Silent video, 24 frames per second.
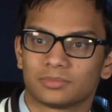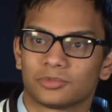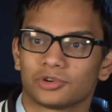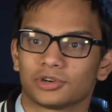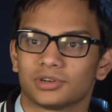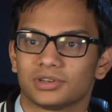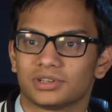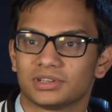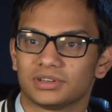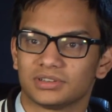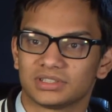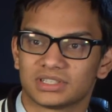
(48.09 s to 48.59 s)

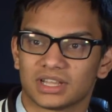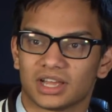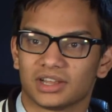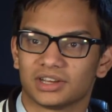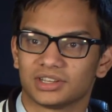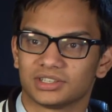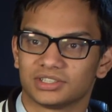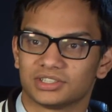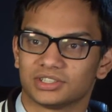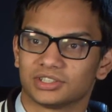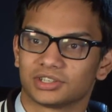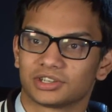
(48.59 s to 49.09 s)
Moore
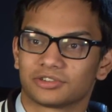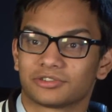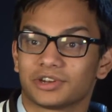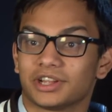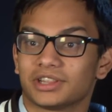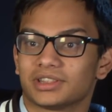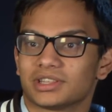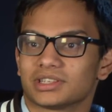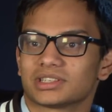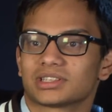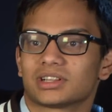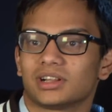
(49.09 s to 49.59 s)
decided to
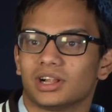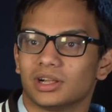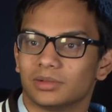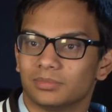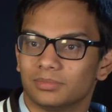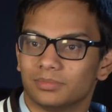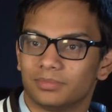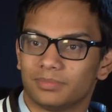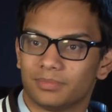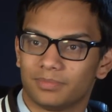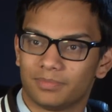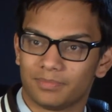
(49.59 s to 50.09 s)
create this
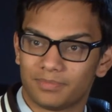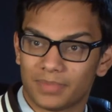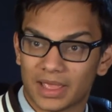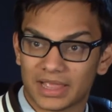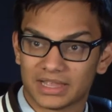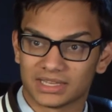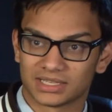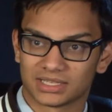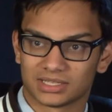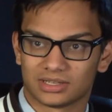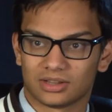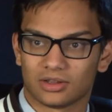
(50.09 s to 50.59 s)
club
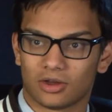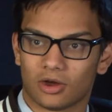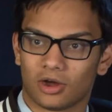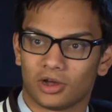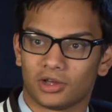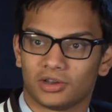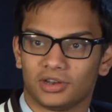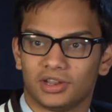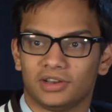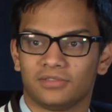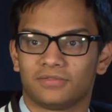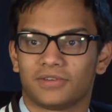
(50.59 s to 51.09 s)
based
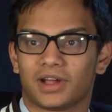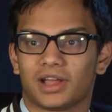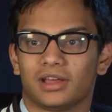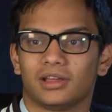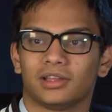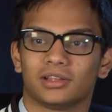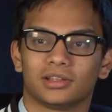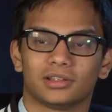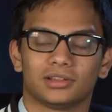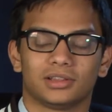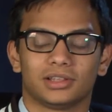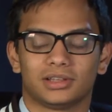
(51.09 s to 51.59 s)
on
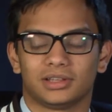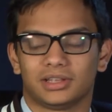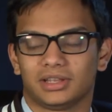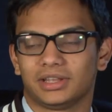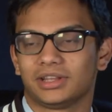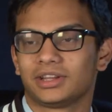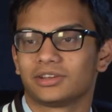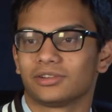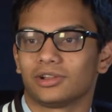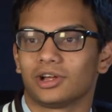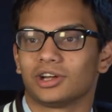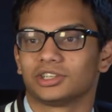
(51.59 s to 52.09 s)
the
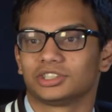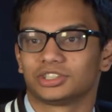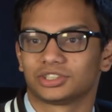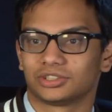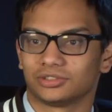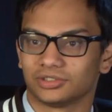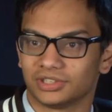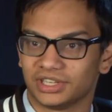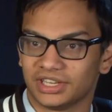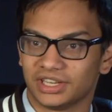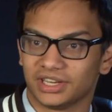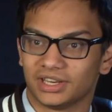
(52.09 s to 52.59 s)

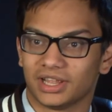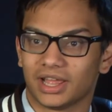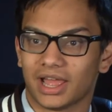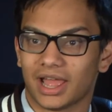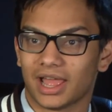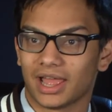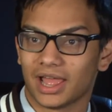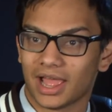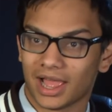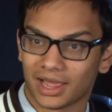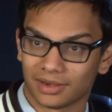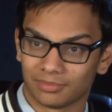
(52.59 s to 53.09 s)
ecological need
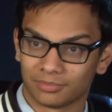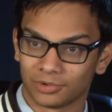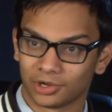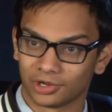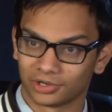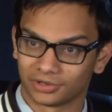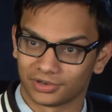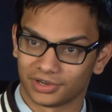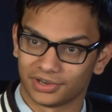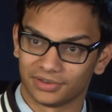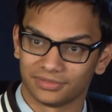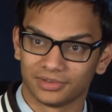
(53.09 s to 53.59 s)
at
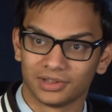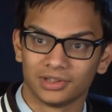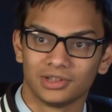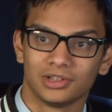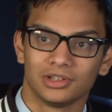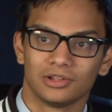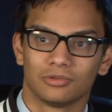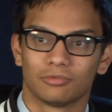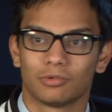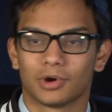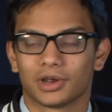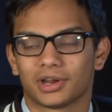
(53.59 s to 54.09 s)
Mulgrave,
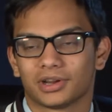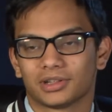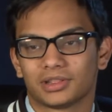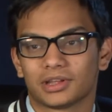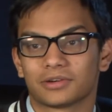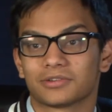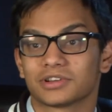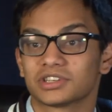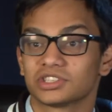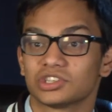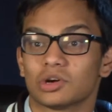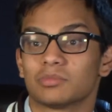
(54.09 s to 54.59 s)
where
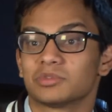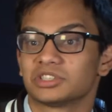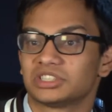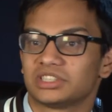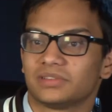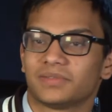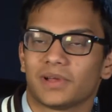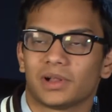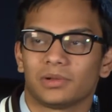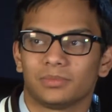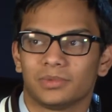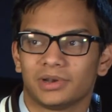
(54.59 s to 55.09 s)
there was so much
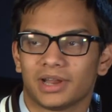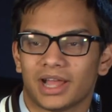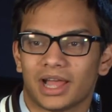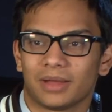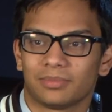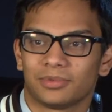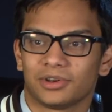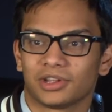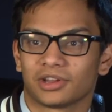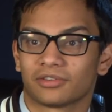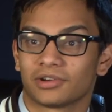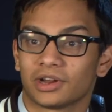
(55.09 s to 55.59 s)
development
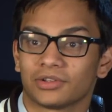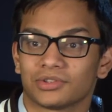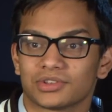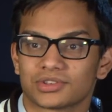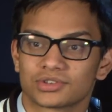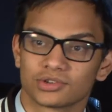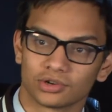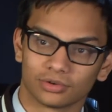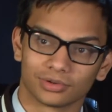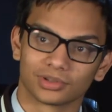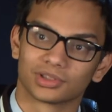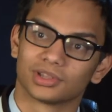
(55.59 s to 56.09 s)
happening around the
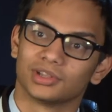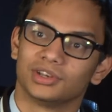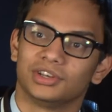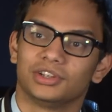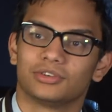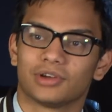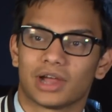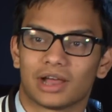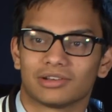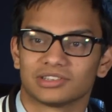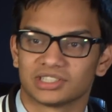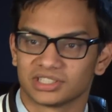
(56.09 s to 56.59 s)
school with the
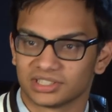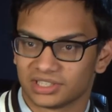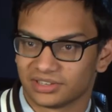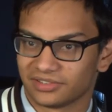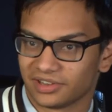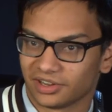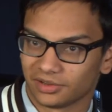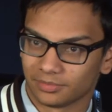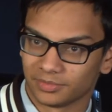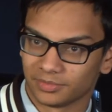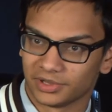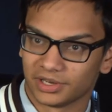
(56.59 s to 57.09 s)
new housing
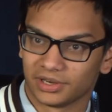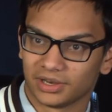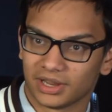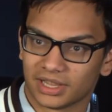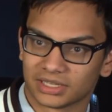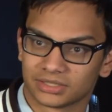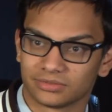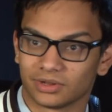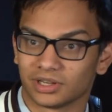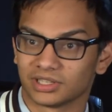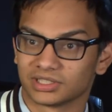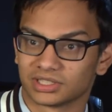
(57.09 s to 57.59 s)
development
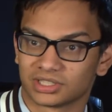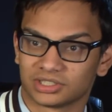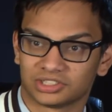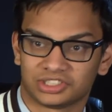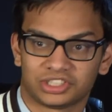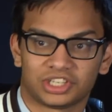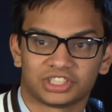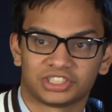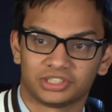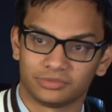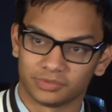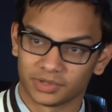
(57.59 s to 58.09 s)
as well as
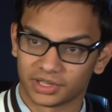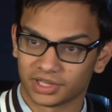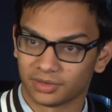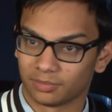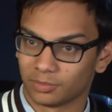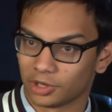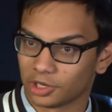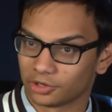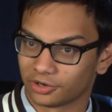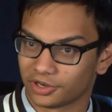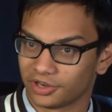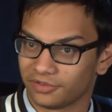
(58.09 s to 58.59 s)
construction within
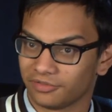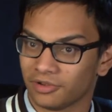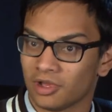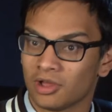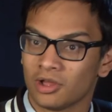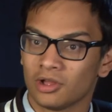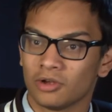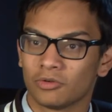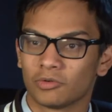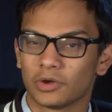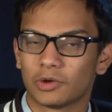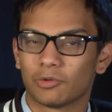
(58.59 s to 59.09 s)
Mulgrave.
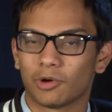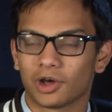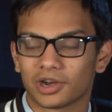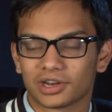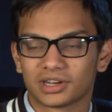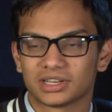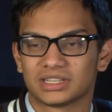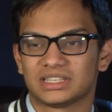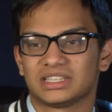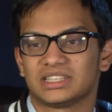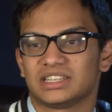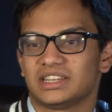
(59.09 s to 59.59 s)
We wanted
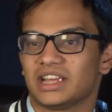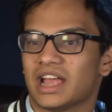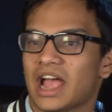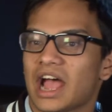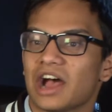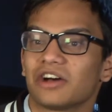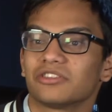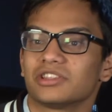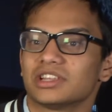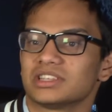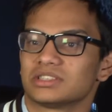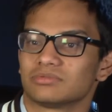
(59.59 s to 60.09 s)
to see
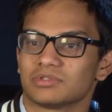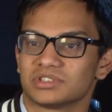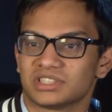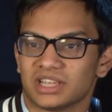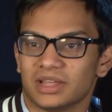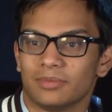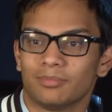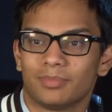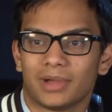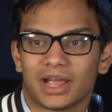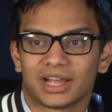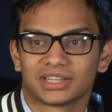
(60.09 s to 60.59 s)
how this was
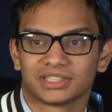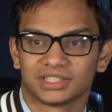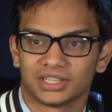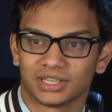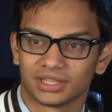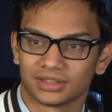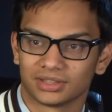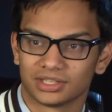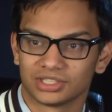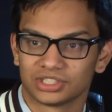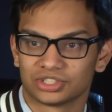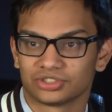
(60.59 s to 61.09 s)

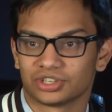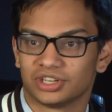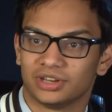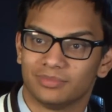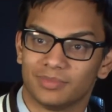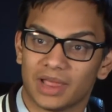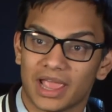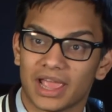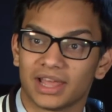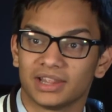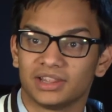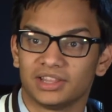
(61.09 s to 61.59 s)
impacting the
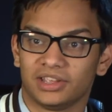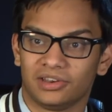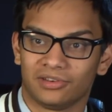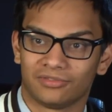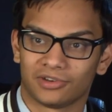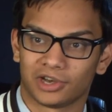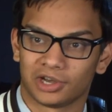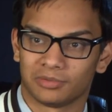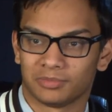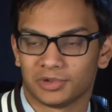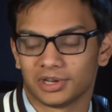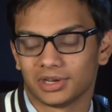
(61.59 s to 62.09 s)
stream and the
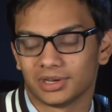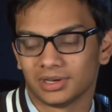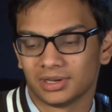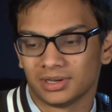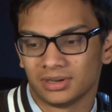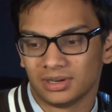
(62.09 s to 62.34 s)
environment.